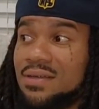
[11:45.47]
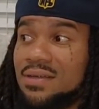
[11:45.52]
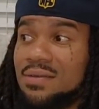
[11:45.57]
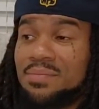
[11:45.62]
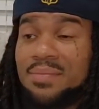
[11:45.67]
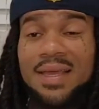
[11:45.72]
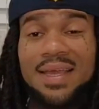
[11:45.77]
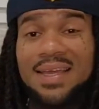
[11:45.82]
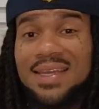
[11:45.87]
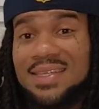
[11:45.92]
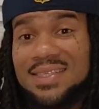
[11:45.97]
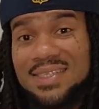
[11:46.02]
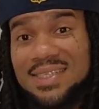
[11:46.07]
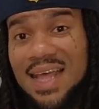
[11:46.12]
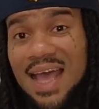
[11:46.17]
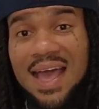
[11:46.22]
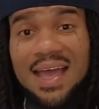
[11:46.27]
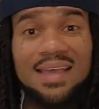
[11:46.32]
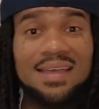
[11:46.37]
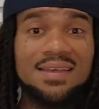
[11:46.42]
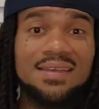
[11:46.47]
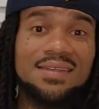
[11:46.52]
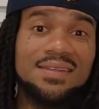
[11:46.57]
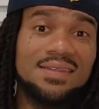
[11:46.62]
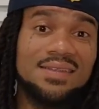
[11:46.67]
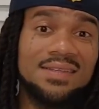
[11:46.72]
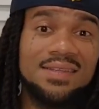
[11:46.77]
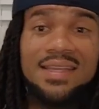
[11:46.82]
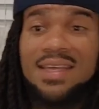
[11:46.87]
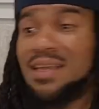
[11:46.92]
Megan Thee Stallion,
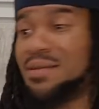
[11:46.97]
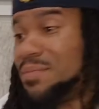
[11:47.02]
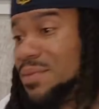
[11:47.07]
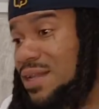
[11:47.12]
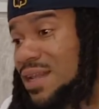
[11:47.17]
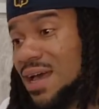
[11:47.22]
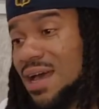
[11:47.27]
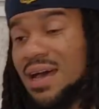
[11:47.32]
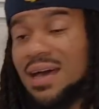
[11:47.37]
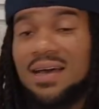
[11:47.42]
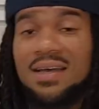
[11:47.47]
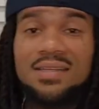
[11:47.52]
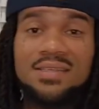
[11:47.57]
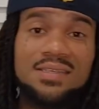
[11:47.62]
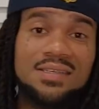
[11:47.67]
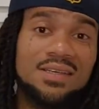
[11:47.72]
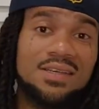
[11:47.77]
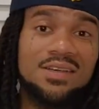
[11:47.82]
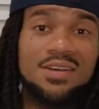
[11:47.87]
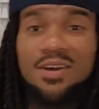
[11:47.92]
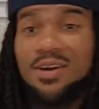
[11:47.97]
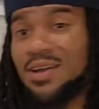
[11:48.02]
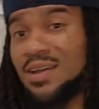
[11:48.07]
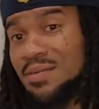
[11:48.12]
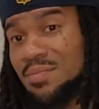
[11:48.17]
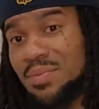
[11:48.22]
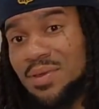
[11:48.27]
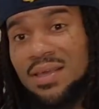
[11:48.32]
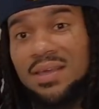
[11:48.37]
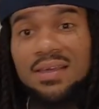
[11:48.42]
Nicki Minaj, Cardi
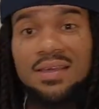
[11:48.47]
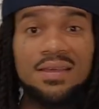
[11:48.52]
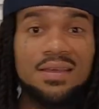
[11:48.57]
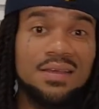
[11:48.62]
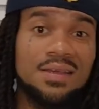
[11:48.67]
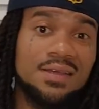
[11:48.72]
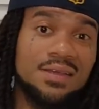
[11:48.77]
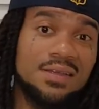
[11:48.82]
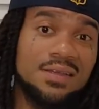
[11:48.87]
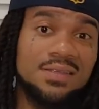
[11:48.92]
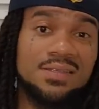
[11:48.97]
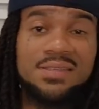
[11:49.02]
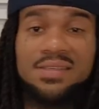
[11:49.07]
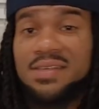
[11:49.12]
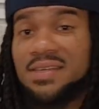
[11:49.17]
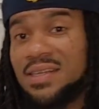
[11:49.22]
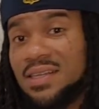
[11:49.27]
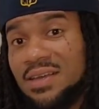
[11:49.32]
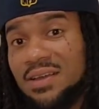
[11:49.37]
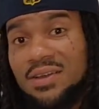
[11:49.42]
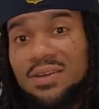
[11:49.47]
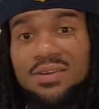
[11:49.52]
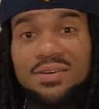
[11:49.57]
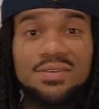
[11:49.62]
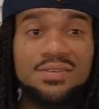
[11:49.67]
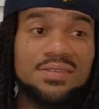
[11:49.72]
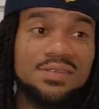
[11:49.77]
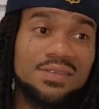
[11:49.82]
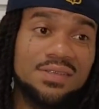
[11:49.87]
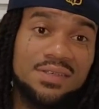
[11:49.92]
B, City
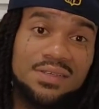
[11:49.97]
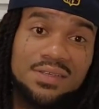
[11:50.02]
Girls,